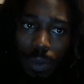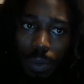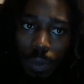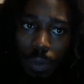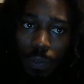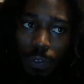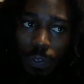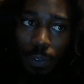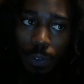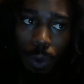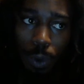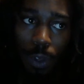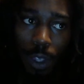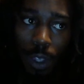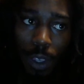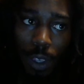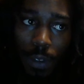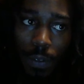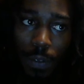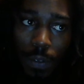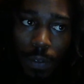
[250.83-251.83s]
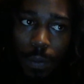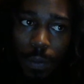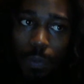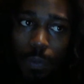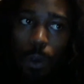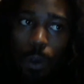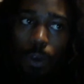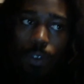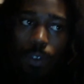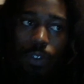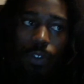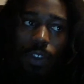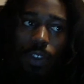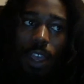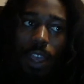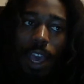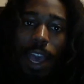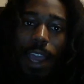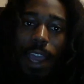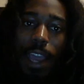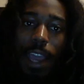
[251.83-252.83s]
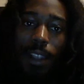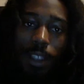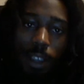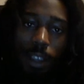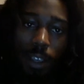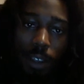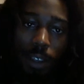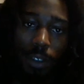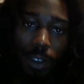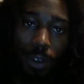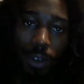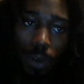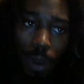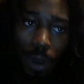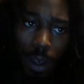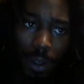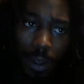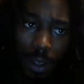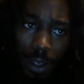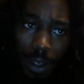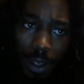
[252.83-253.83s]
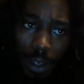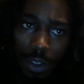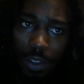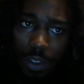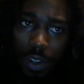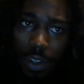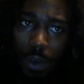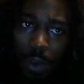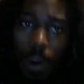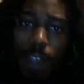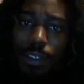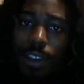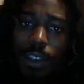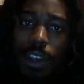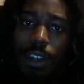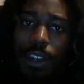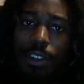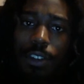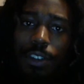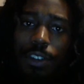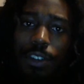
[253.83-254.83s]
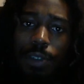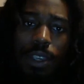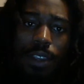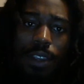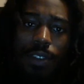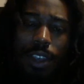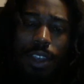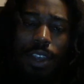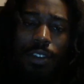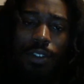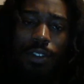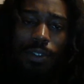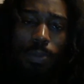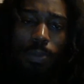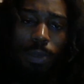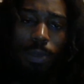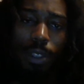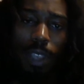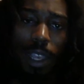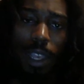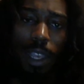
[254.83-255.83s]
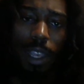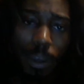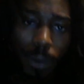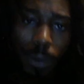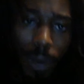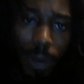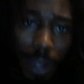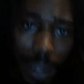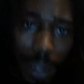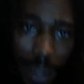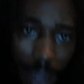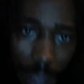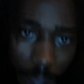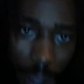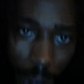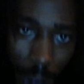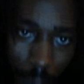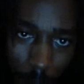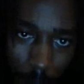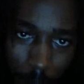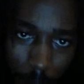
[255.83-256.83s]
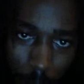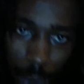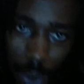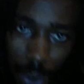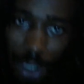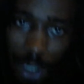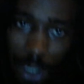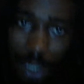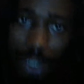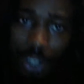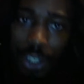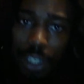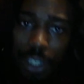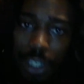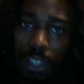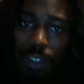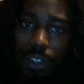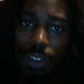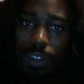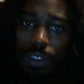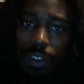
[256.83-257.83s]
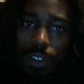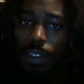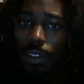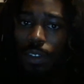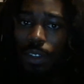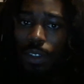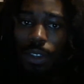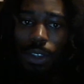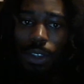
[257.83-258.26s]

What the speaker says: fully first highly Christ conscious beings. I'll just put that label on it. Buddha, Jesus,